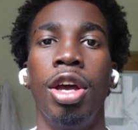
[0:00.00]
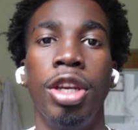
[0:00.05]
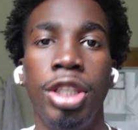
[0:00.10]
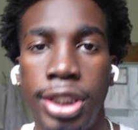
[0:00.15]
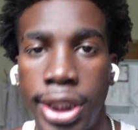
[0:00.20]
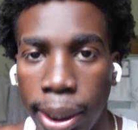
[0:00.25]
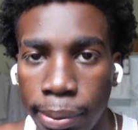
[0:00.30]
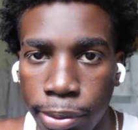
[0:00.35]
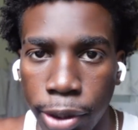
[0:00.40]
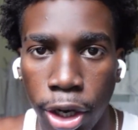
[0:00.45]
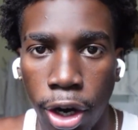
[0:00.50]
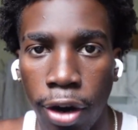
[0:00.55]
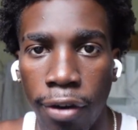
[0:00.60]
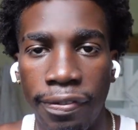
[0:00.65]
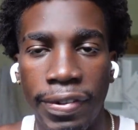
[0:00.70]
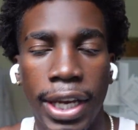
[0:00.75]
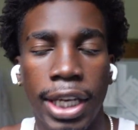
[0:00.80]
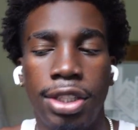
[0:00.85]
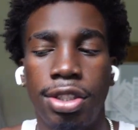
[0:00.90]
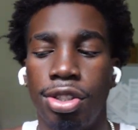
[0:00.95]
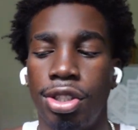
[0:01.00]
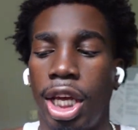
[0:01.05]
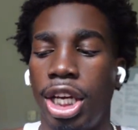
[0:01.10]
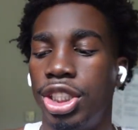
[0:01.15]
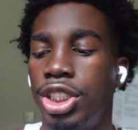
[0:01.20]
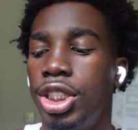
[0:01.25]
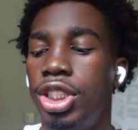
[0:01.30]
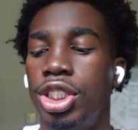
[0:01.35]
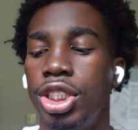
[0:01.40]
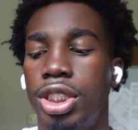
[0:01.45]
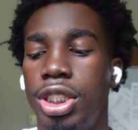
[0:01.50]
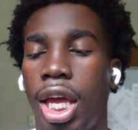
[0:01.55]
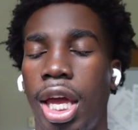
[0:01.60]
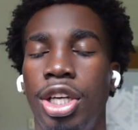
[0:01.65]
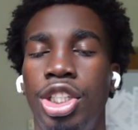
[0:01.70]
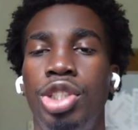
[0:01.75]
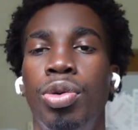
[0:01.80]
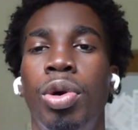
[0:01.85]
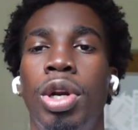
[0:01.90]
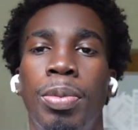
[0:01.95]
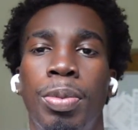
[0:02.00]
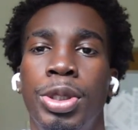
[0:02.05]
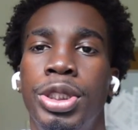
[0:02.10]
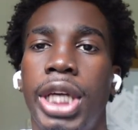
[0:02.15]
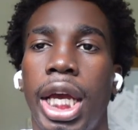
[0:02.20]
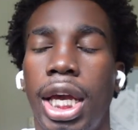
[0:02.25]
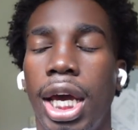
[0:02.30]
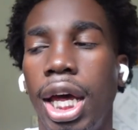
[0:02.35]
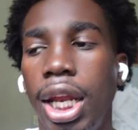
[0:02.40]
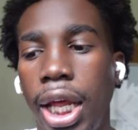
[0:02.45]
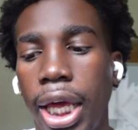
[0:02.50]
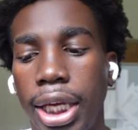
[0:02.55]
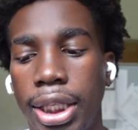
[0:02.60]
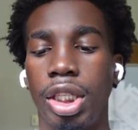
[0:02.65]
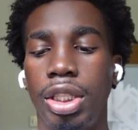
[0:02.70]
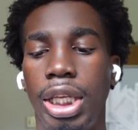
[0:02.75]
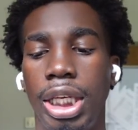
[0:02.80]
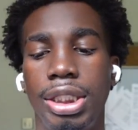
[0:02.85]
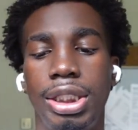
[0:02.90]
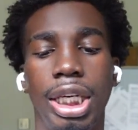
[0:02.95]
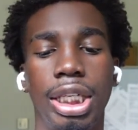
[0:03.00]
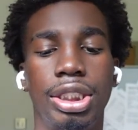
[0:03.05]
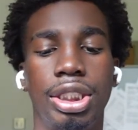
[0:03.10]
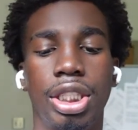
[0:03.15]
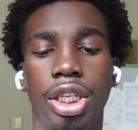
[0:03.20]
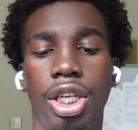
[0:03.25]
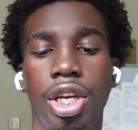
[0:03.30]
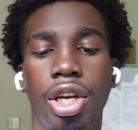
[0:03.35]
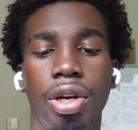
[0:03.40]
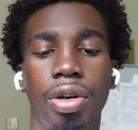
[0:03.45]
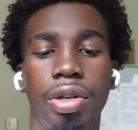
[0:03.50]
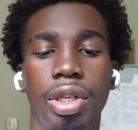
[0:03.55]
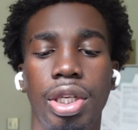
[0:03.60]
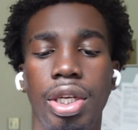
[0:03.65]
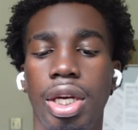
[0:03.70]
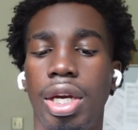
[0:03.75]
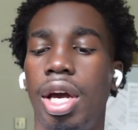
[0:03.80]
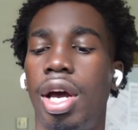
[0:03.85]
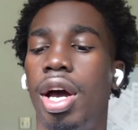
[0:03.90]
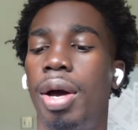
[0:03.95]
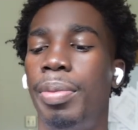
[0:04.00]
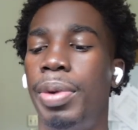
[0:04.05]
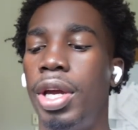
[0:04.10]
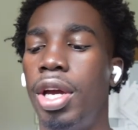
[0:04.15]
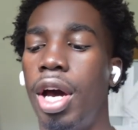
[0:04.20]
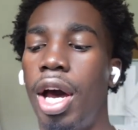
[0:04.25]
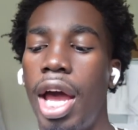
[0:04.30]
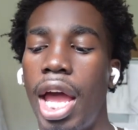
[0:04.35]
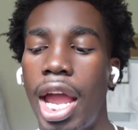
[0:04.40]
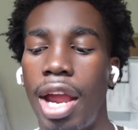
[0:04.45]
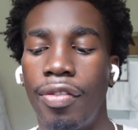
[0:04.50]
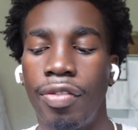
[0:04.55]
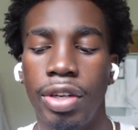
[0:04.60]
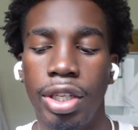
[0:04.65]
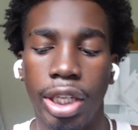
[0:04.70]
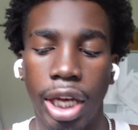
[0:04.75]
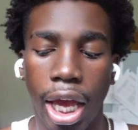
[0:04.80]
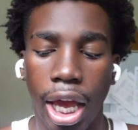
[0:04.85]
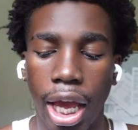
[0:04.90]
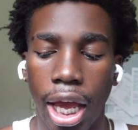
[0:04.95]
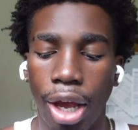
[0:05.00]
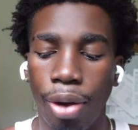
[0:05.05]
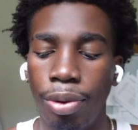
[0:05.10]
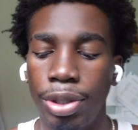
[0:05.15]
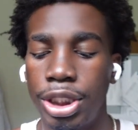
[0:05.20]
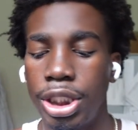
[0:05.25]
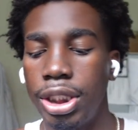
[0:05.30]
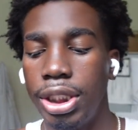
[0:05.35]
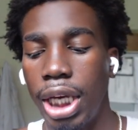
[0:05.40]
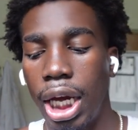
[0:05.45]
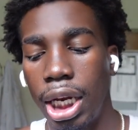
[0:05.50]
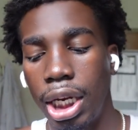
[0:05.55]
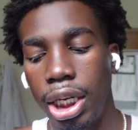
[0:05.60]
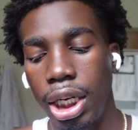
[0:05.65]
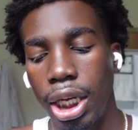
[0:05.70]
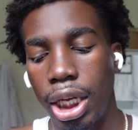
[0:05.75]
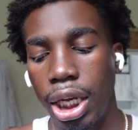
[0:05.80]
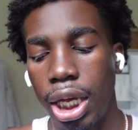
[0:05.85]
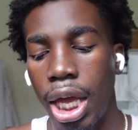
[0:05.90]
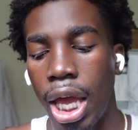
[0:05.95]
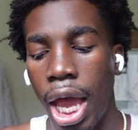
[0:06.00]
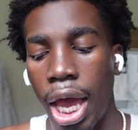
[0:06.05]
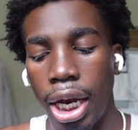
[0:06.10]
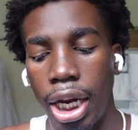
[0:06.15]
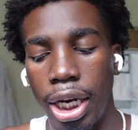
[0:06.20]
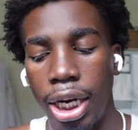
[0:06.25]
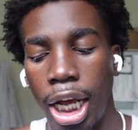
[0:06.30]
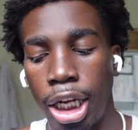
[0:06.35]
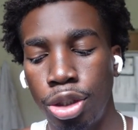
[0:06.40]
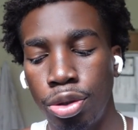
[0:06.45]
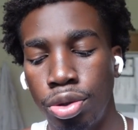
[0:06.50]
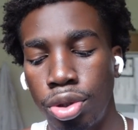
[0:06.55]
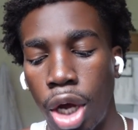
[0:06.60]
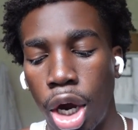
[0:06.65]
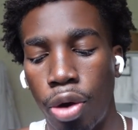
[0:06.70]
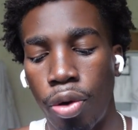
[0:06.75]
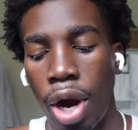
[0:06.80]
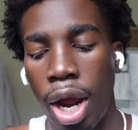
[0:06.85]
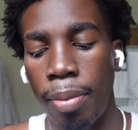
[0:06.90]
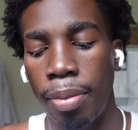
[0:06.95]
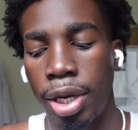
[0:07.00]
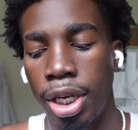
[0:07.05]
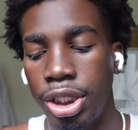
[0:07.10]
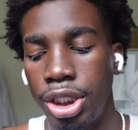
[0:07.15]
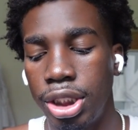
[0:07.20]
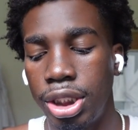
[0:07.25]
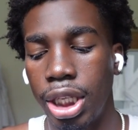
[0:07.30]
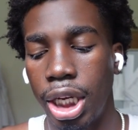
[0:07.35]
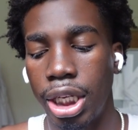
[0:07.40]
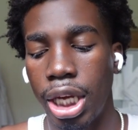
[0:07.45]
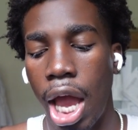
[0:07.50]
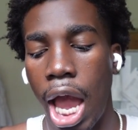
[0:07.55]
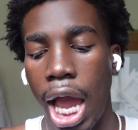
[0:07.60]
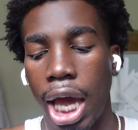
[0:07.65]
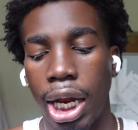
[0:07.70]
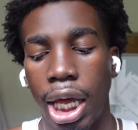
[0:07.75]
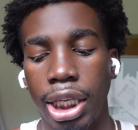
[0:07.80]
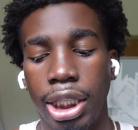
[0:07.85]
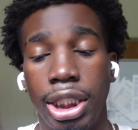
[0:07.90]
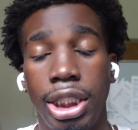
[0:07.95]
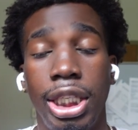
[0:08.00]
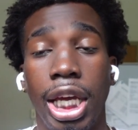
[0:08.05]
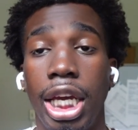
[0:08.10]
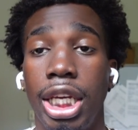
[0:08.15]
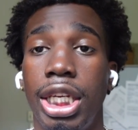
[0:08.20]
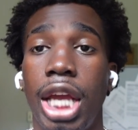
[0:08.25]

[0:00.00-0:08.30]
accepted her face. So like she just like she want to protect her legacy. They said security hit her every day when she yelling, and then Natural started crying because she said y'all act like that